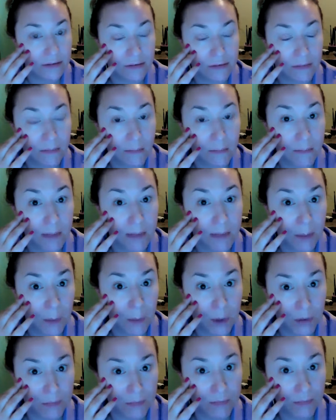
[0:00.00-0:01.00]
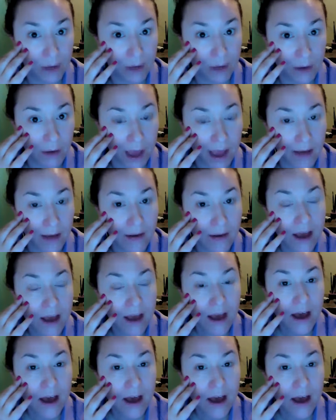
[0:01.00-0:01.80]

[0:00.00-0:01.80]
minimal. Okay.